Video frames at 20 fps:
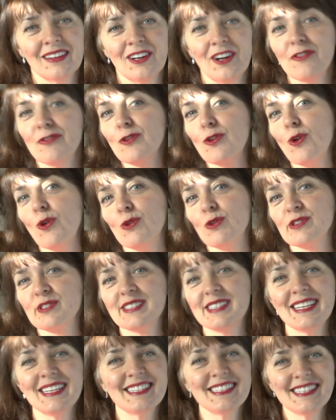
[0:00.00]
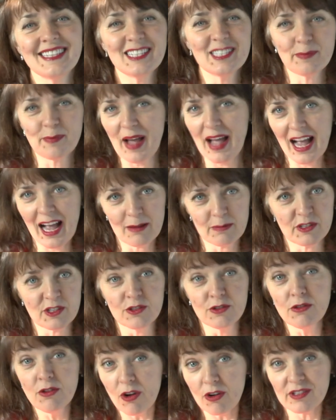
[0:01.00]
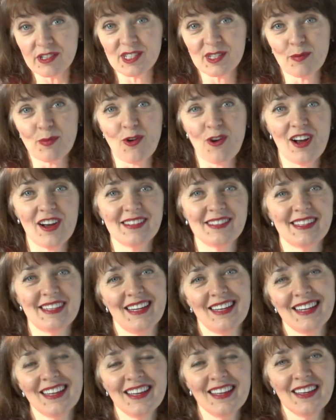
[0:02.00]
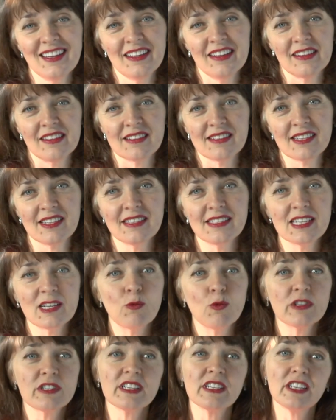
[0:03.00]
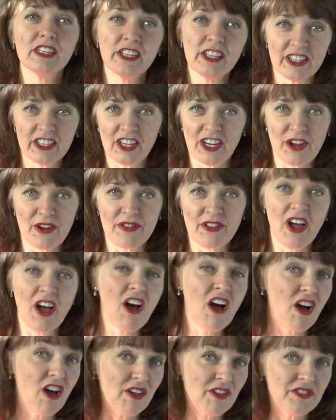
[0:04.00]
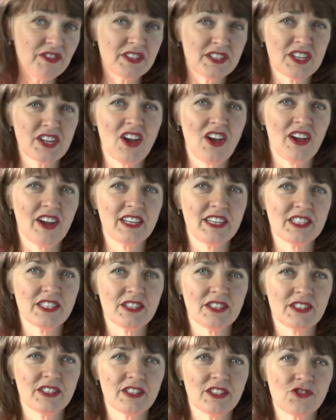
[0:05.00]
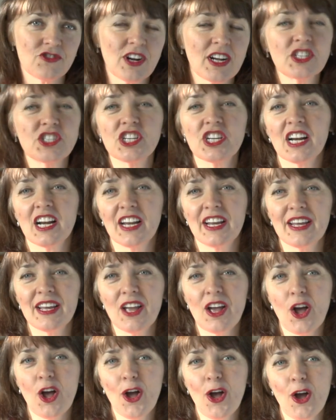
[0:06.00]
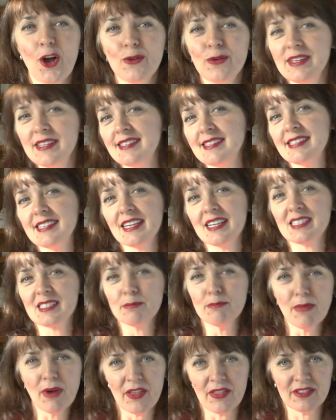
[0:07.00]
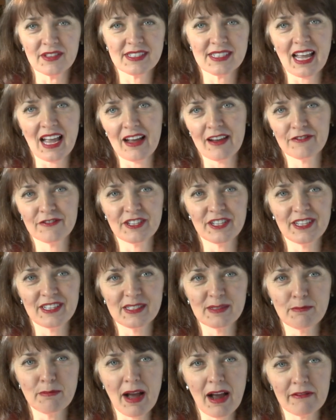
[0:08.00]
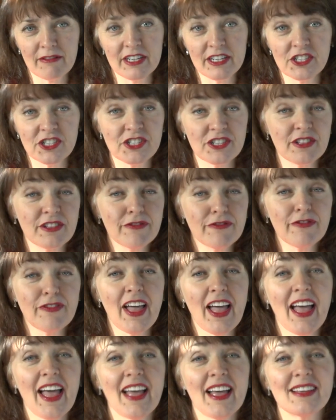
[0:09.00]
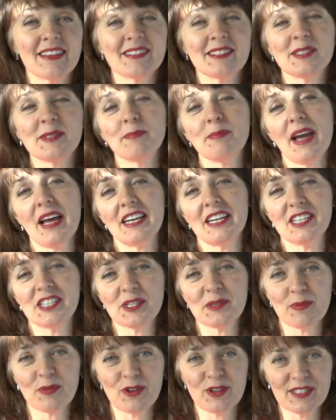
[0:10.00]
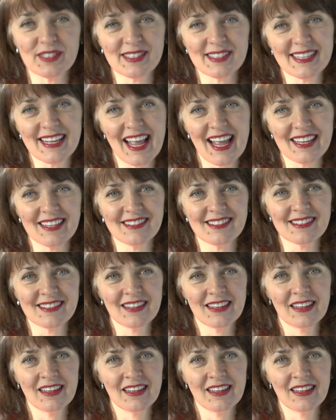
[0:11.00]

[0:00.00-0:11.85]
Of course, this is perhaps not surprising, since it was at Ludlow that Arthur died, tragically only 6 months after his marriage to the fair Spanish princess.